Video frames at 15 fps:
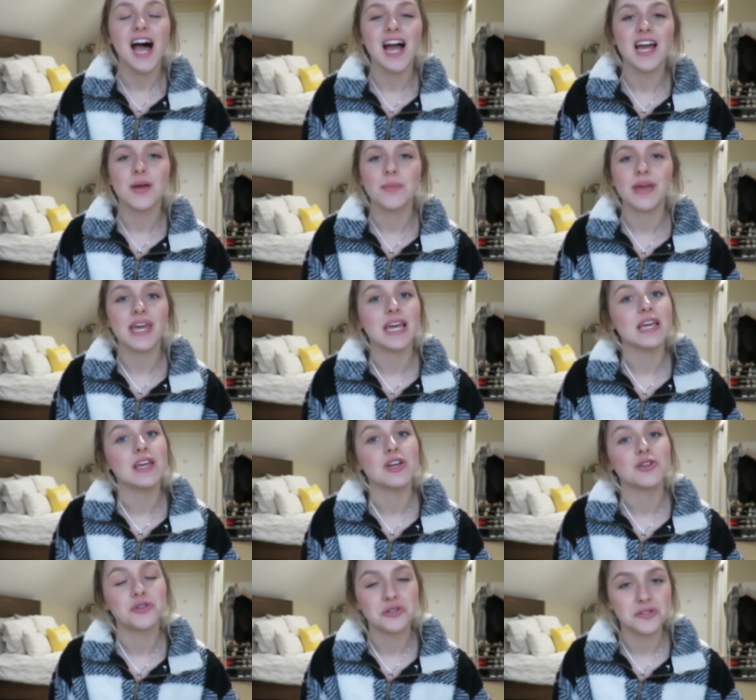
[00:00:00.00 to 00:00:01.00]
I'm
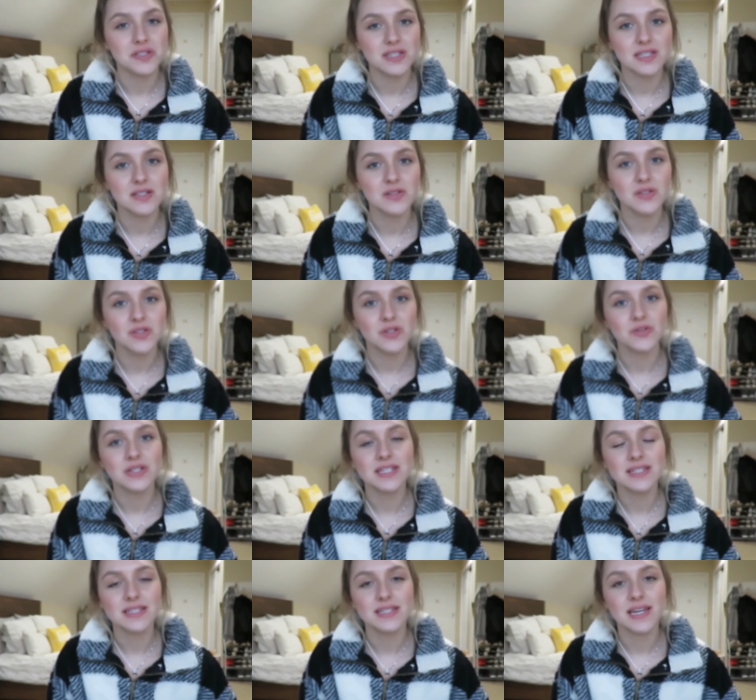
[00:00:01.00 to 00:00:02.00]
a nursing
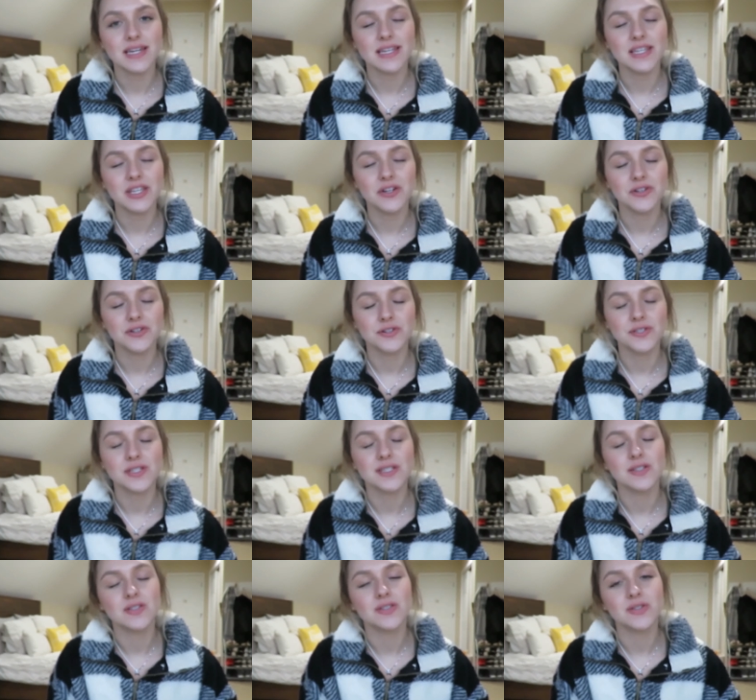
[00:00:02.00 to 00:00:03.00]
student, second year
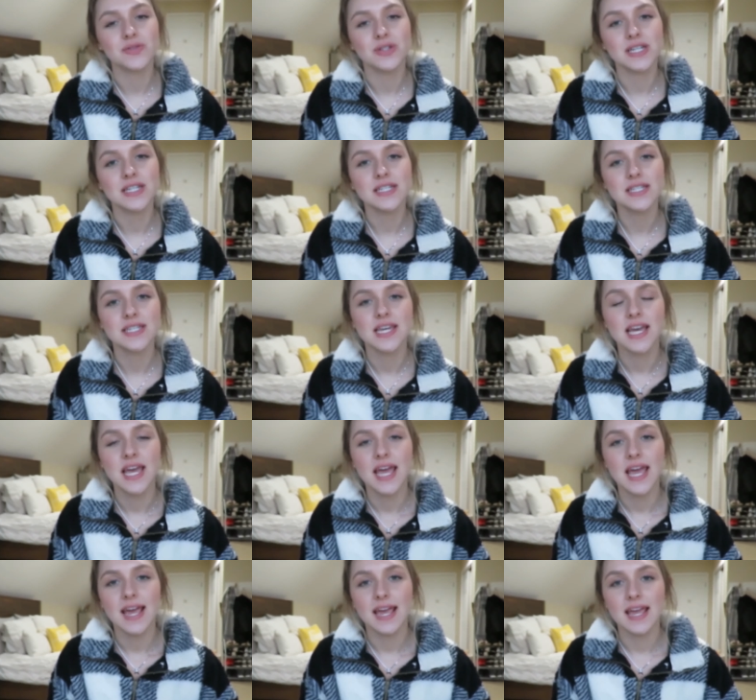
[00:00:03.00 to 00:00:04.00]
nursing student,
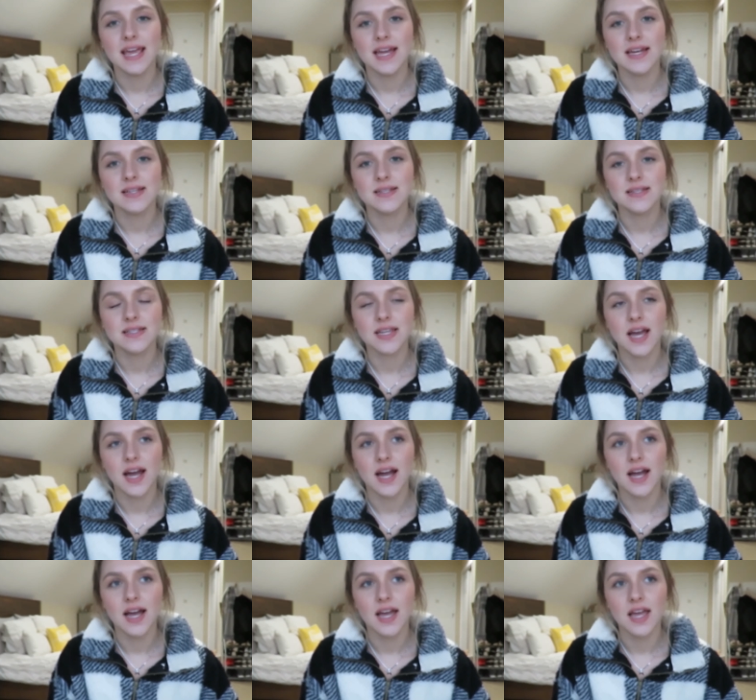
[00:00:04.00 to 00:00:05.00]
and
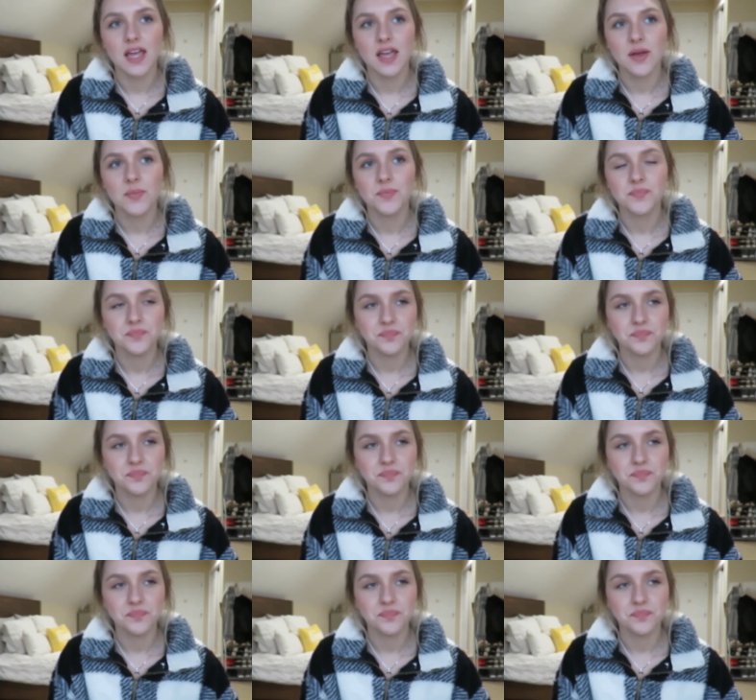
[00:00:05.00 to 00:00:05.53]
I